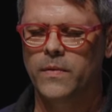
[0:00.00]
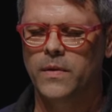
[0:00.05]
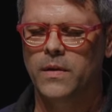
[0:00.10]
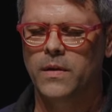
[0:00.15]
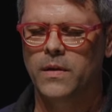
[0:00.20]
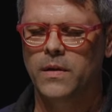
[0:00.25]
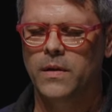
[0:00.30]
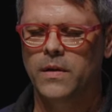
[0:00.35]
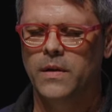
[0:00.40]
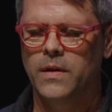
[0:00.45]

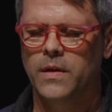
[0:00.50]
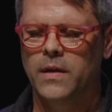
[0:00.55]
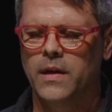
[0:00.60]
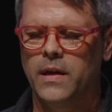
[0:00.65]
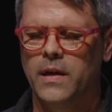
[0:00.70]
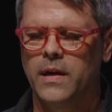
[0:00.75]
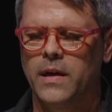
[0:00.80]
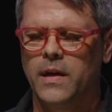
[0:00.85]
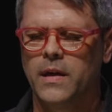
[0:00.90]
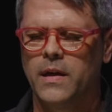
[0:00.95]

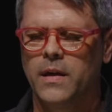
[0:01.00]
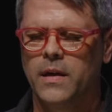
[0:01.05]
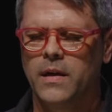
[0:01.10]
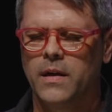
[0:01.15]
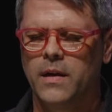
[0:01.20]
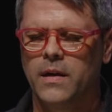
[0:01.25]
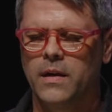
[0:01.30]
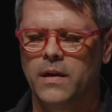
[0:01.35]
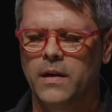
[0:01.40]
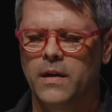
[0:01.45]

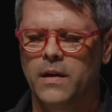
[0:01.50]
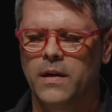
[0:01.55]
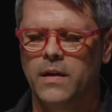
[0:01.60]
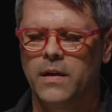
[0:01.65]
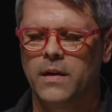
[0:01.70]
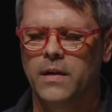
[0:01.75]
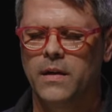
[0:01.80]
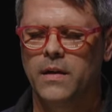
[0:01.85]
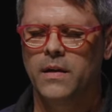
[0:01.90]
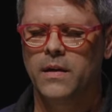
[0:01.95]

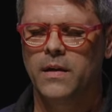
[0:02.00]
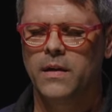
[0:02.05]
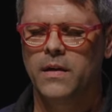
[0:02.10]
No one is speaking in this clip.